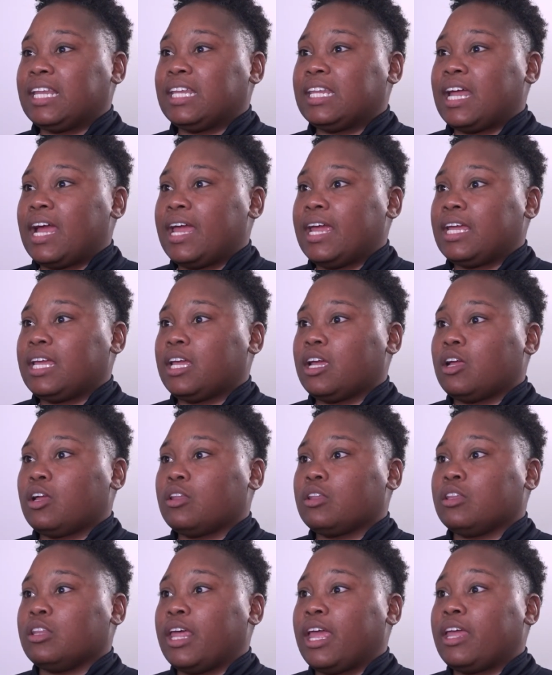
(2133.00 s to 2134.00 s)
like
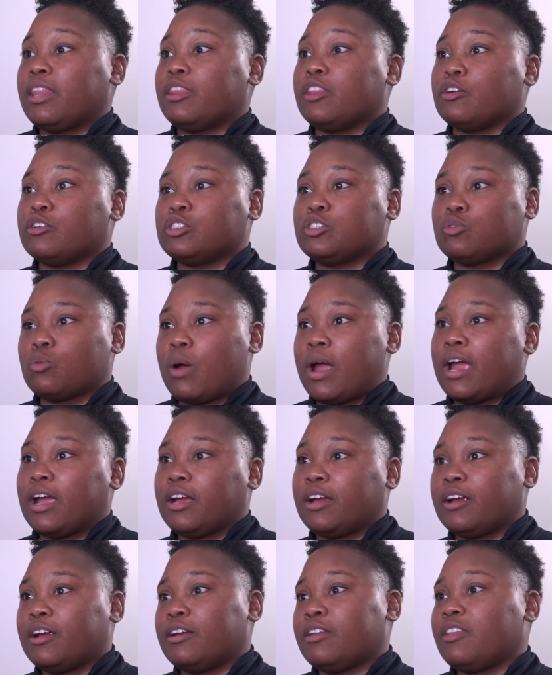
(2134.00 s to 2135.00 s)
their
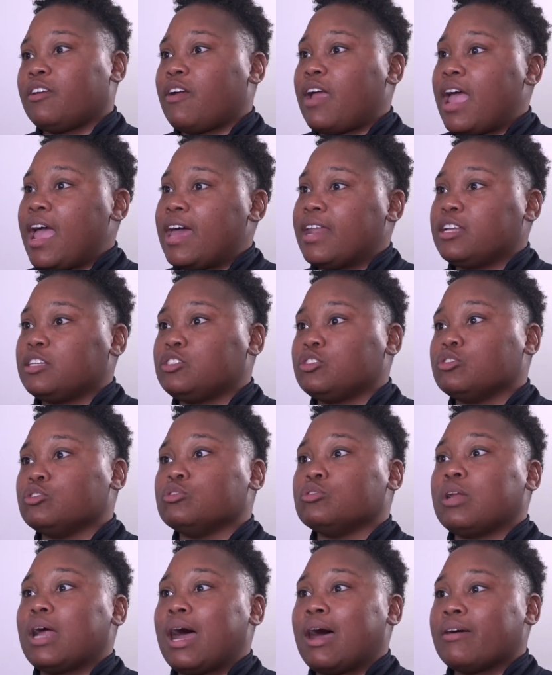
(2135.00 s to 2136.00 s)
swagger, their
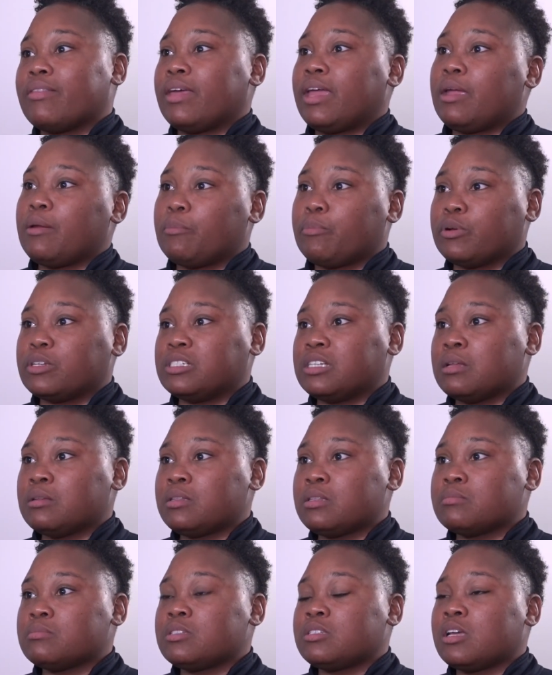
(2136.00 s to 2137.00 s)
attitude, how they present
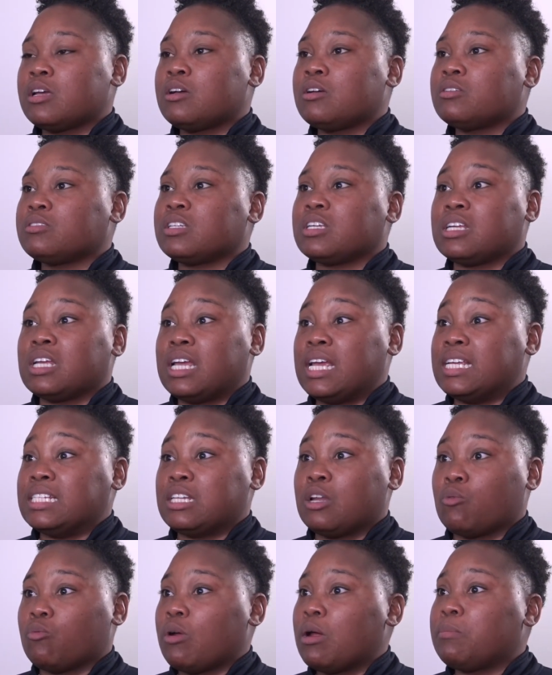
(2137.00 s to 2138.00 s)
themselves is
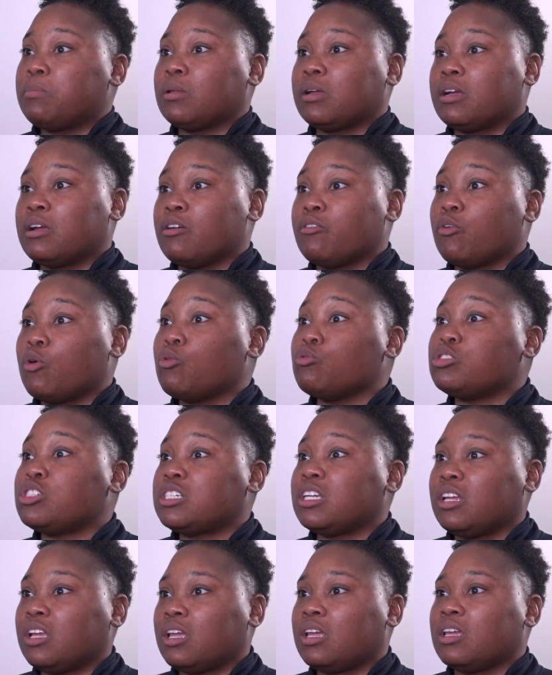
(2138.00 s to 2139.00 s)
a replica of who
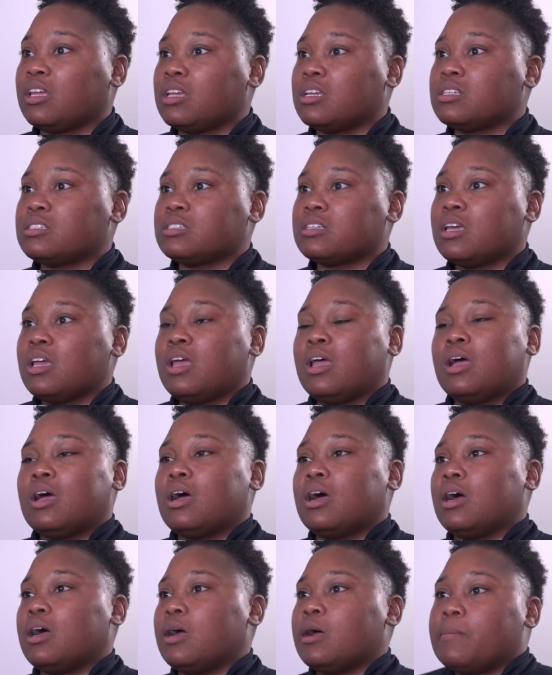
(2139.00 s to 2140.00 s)
she is.
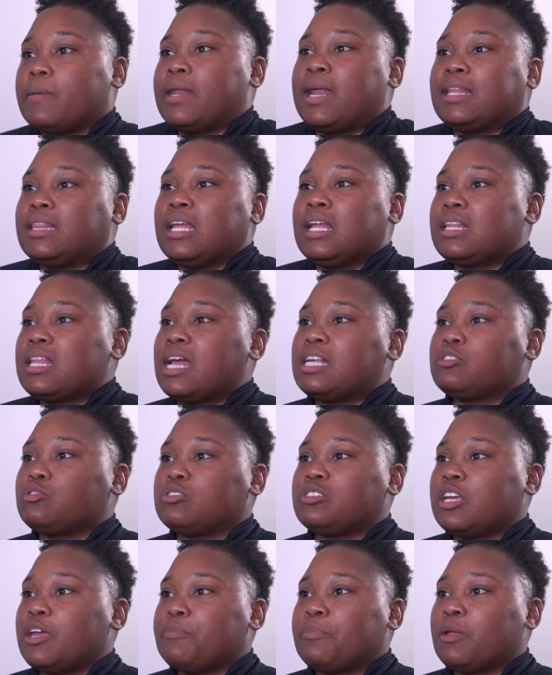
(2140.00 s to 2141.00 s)
And I think that's the
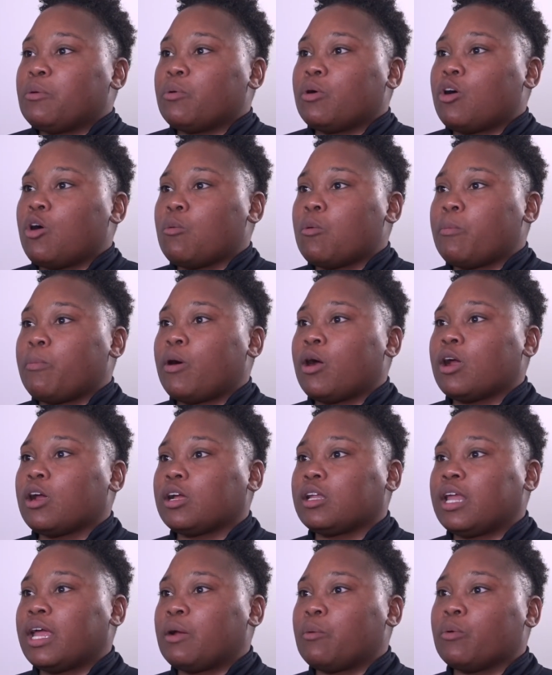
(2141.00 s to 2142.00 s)
same thing with Como
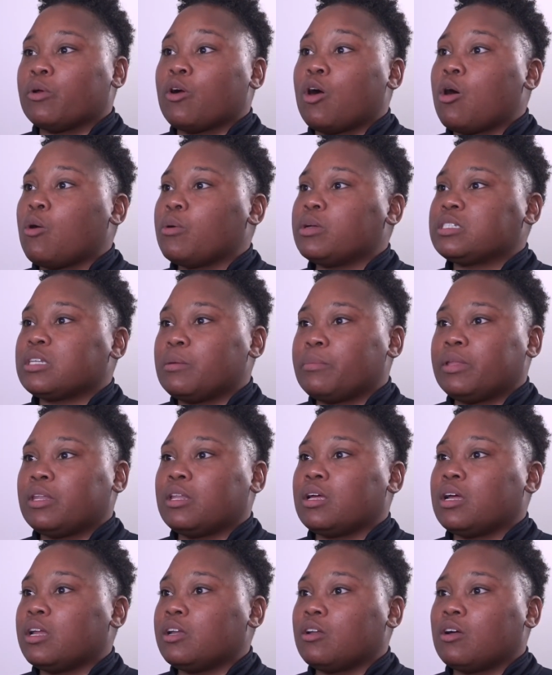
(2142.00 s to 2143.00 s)
Park. Like, we're always going to be
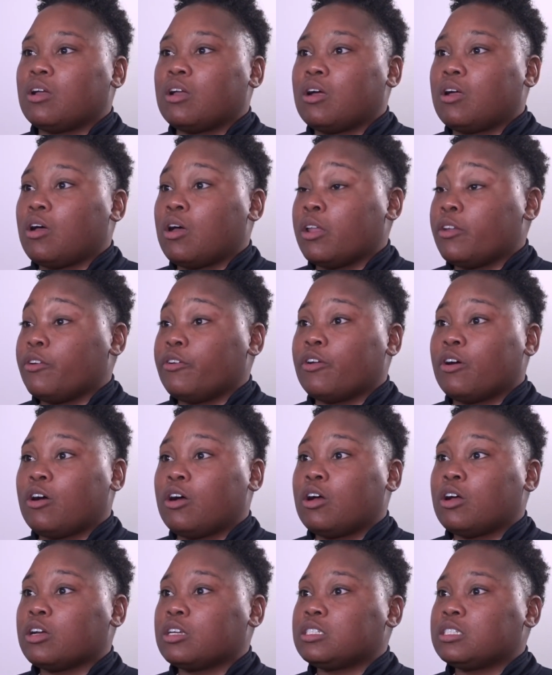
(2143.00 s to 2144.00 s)
the
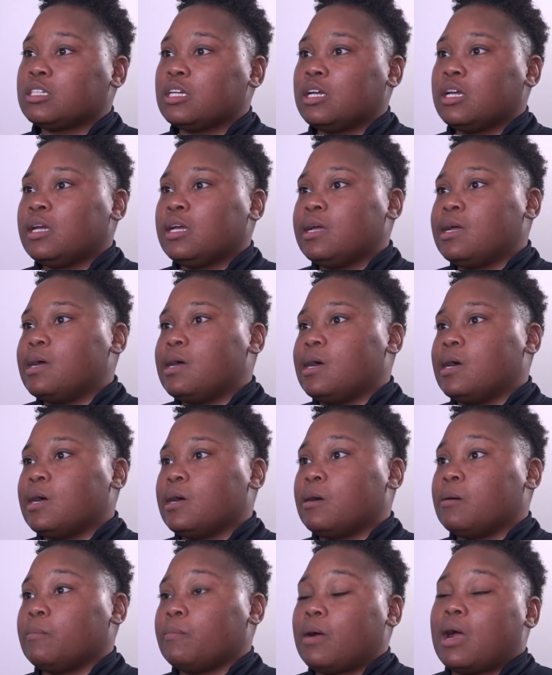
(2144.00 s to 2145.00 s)
underdogs.
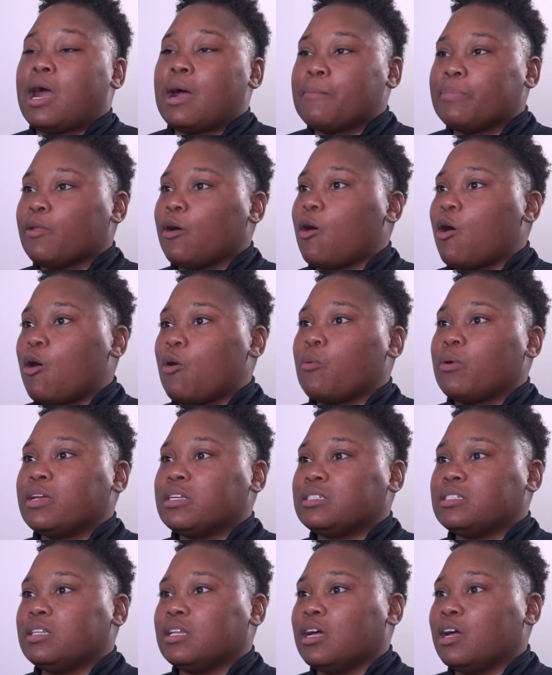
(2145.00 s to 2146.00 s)
I'm
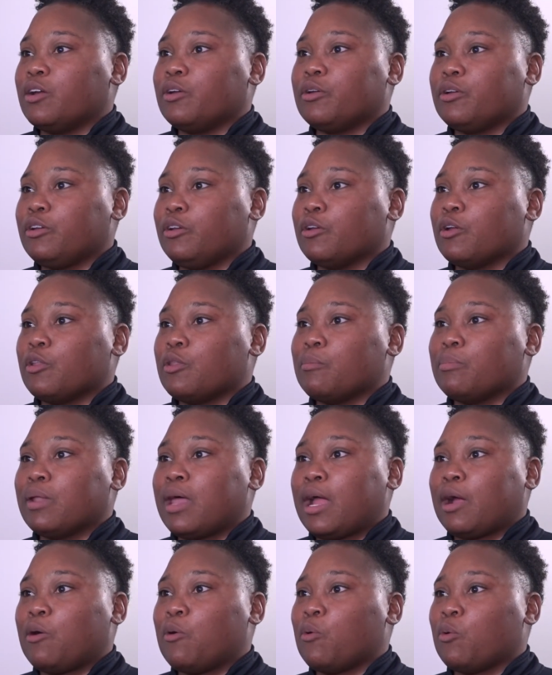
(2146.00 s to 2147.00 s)
always the
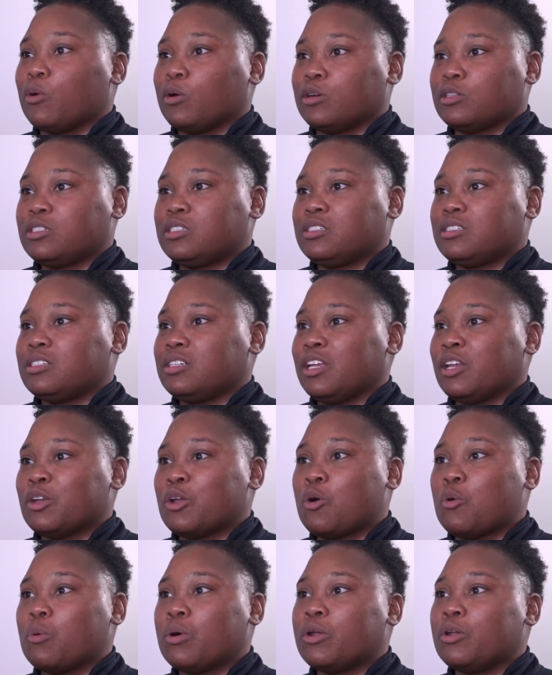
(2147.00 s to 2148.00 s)
black horse.
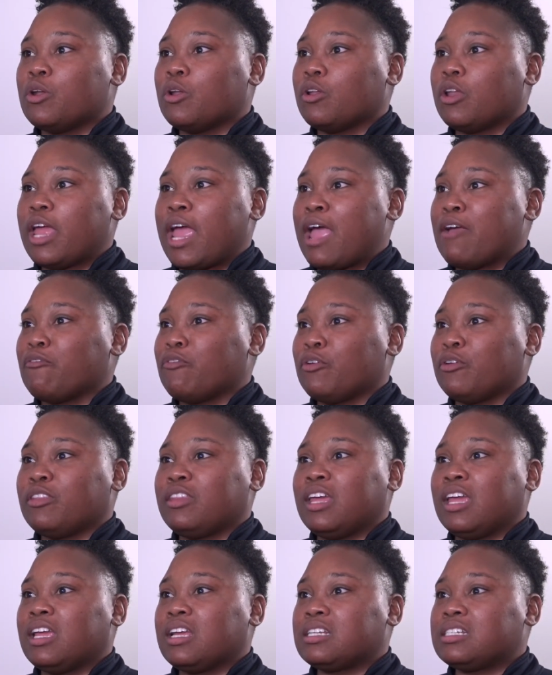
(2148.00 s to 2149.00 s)
No one ever
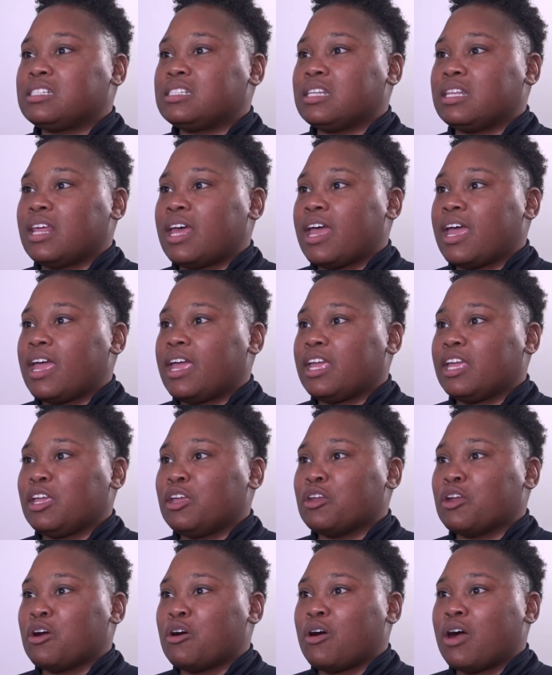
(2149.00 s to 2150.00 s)
thinks that,
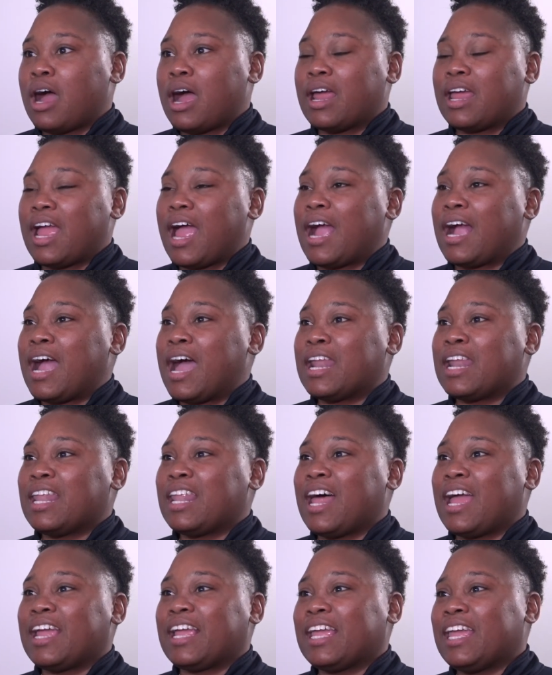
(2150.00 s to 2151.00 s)
I kind of
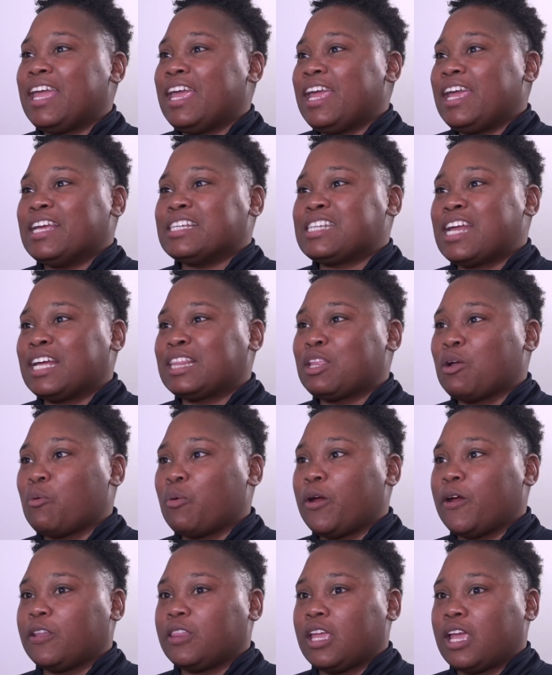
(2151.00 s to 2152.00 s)
like, it's like the
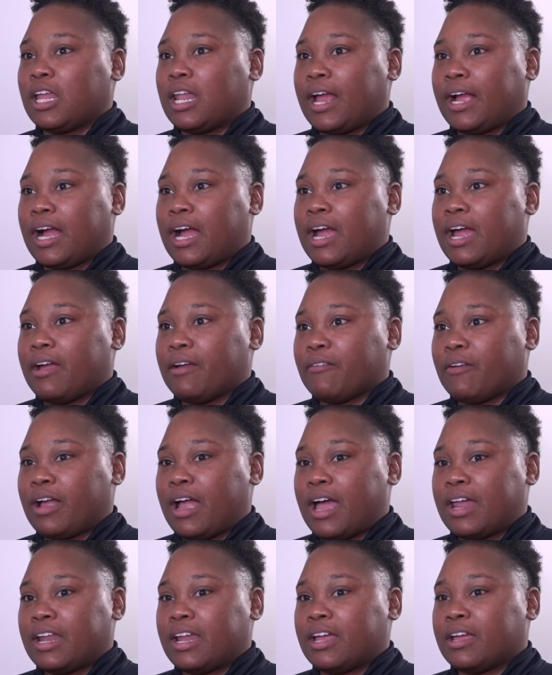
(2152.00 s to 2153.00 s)
weird thing. Like,
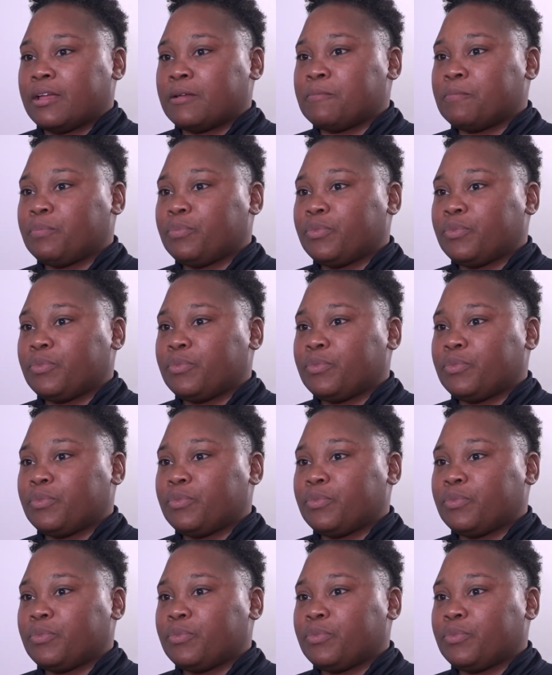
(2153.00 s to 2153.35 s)
I'm